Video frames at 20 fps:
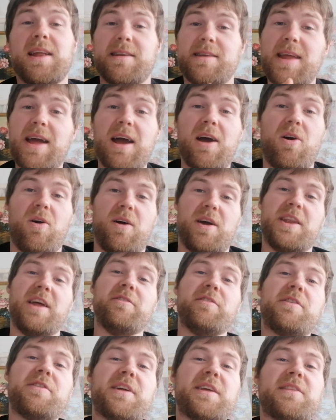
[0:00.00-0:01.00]
Now,
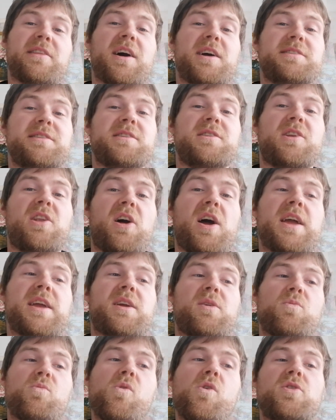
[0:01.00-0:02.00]
another thing that I didn't
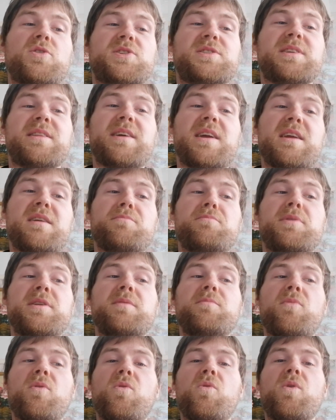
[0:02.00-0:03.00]
like was the
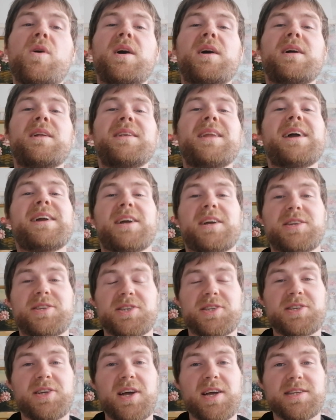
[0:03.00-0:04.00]
minimal leg
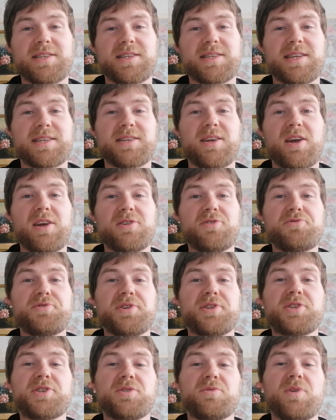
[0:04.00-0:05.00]
exercises, as I
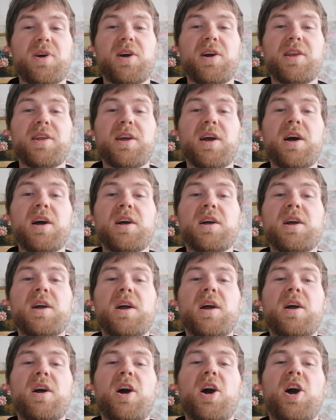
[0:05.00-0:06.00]
alluded to earlier.
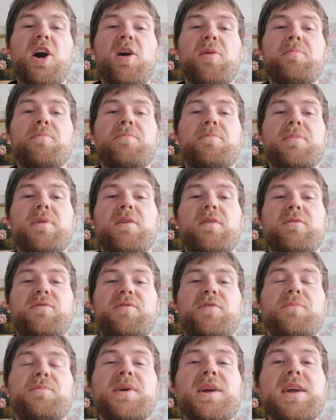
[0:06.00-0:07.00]

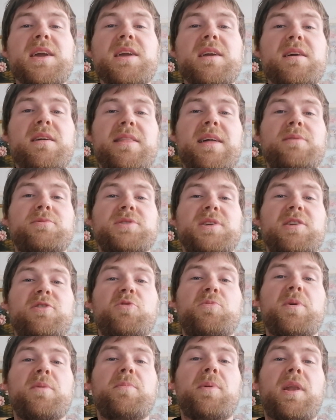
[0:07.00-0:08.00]
For me, that was a
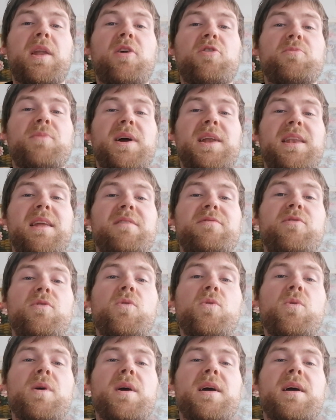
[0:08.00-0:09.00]
little bit below my
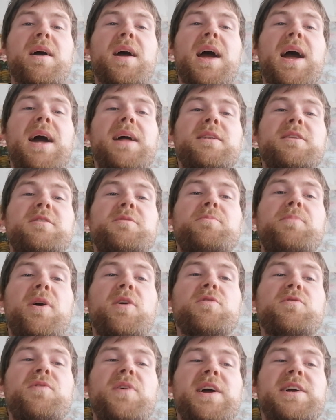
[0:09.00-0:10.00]
level. And
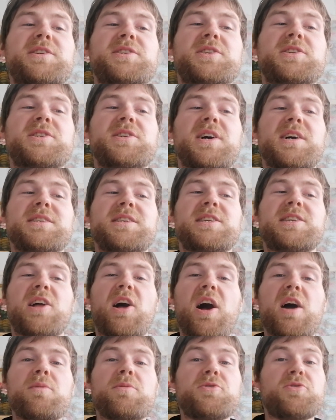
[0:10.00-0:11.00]
both exercises that
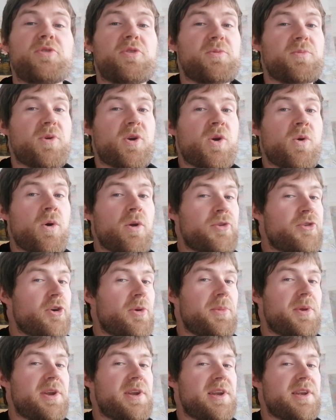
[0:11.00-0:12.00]
I were doing were quad
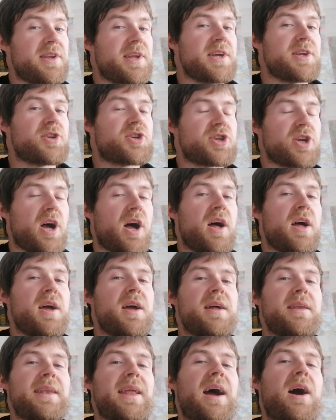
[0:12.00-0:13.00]
dominant in nature.
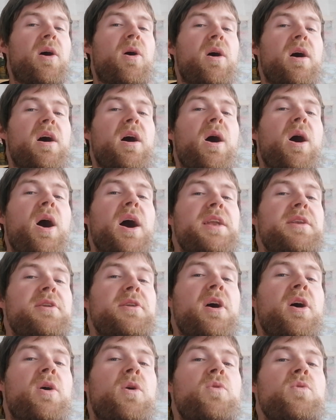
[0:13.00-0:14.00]
Now, I
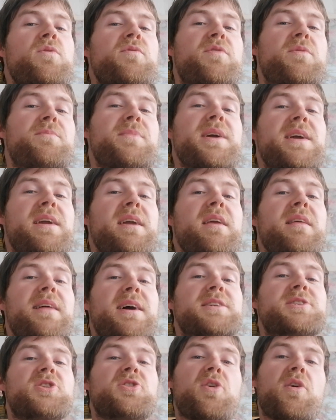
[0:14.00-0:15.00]
know for me,
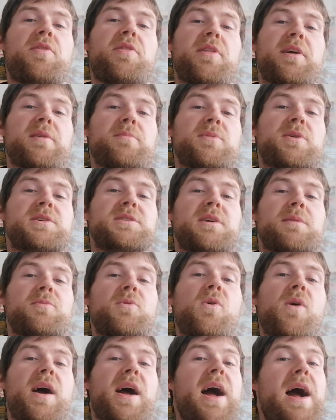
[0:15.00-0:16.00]
that's a good thing because I'm
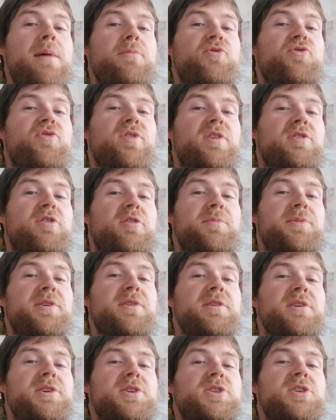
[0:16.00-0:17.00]
quite hamstring
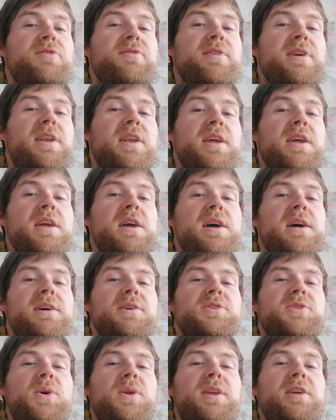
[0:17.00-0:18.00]
dominant historically.
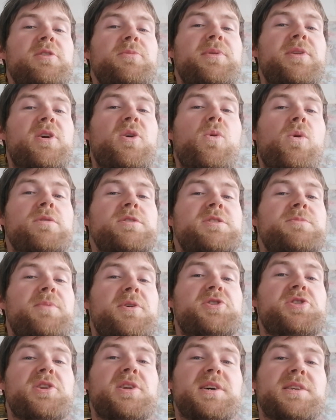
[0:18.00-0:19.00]
So a little bit of quad
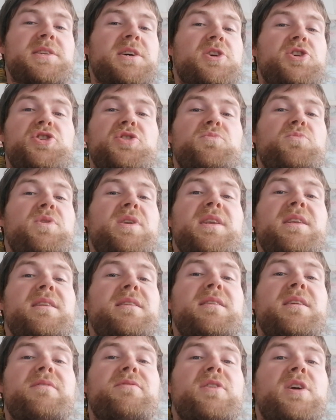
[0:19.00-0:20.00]
specialization would
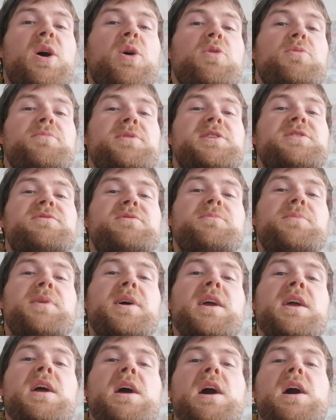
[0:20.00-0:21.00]
never go amiss for
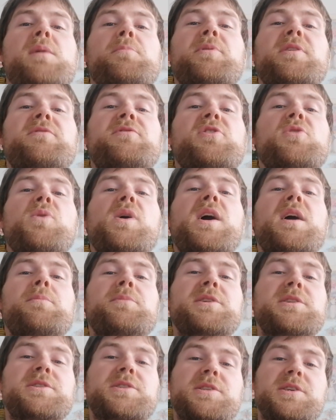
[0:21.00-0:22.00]
me. But if you were
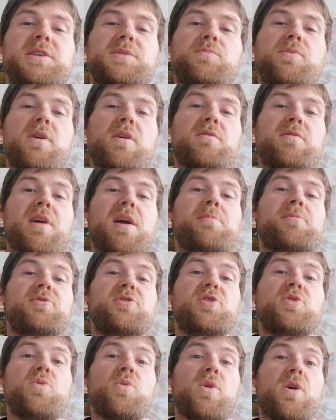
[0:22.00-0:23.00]
coming into this program
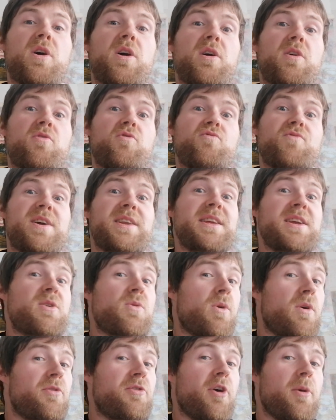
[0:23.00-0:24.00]
and you were already
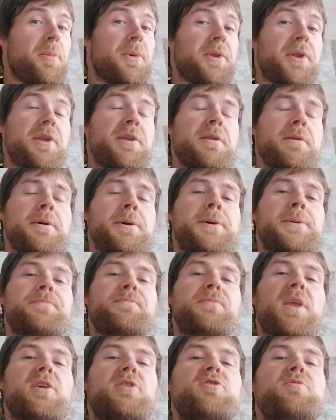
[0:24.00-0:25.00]
quad dominant,
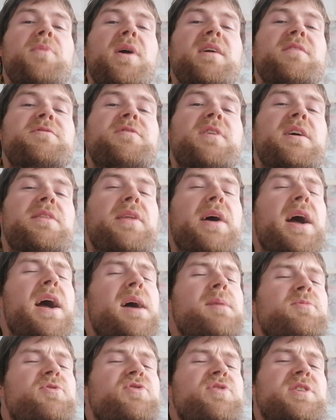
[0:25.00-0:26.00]
you might find the
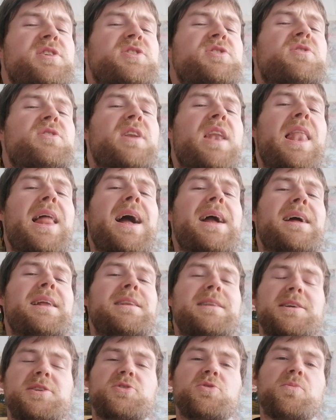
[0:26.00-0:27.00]
hamstrings could lag a
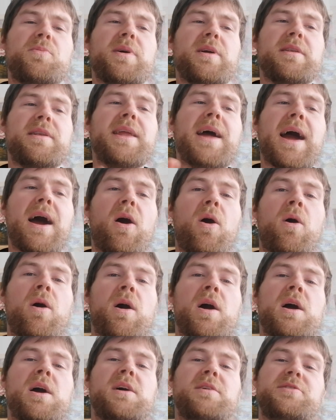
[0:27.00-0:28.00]
little bit. Now,
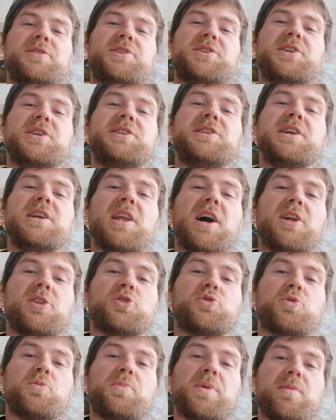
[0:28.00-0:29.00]
the sissy
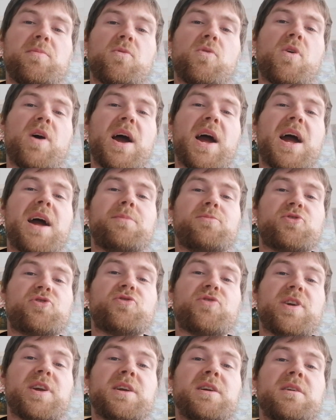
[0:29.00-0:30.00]
lunge would be more
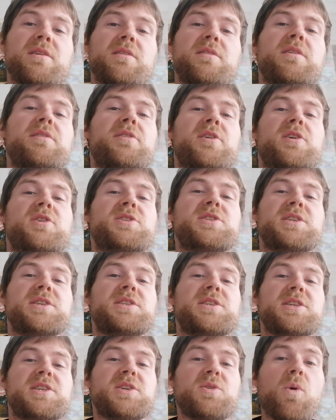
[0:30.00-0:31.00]
hamstring than the
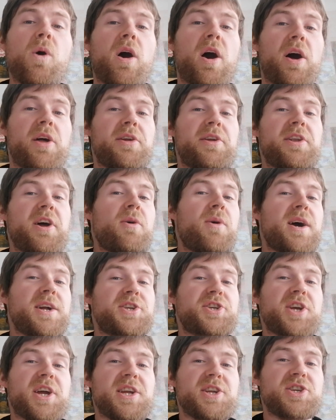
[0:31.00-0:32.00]
sissy squat. And I know I
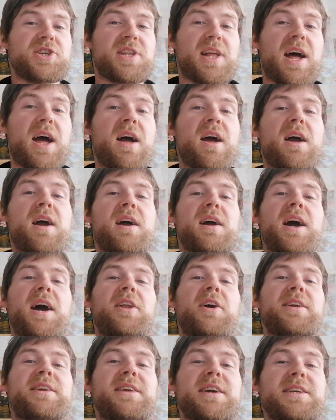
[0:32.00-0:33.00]
changed that.
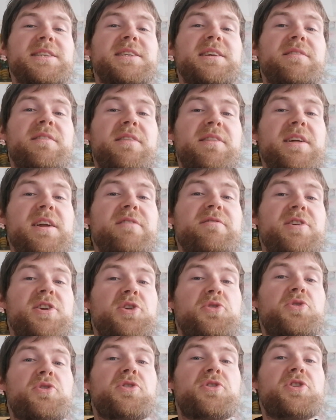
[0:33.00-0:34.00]
And I guess in theory,
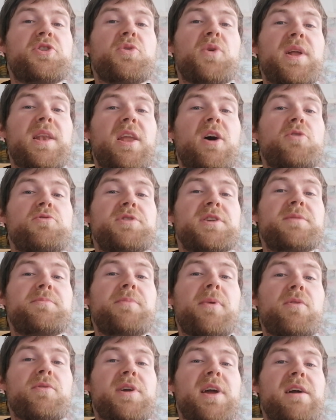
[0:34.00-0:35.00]
you could do a loaded
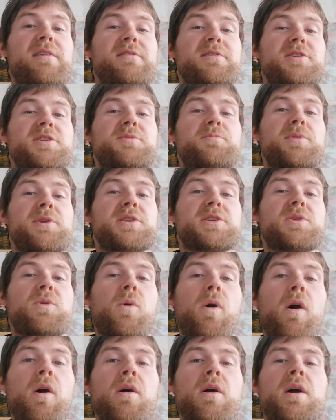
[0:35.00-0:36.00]
Bulgarian split
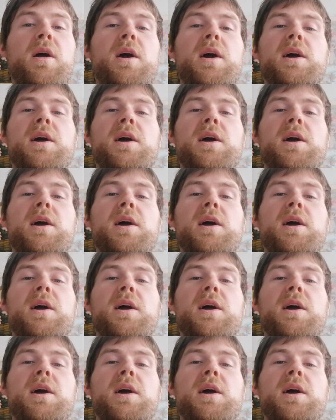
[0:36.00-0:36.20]
squat.